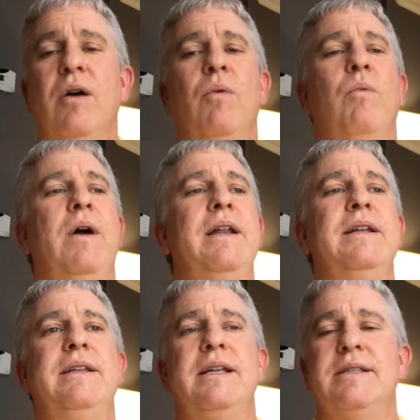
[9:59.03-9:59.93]
When
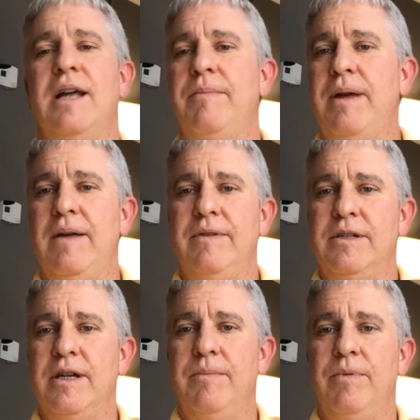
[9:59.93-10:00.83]
did they stop having
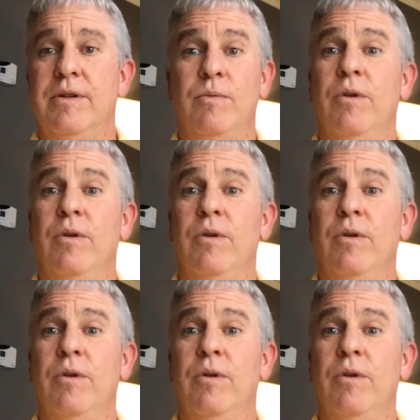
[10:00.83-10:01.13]
shepherds?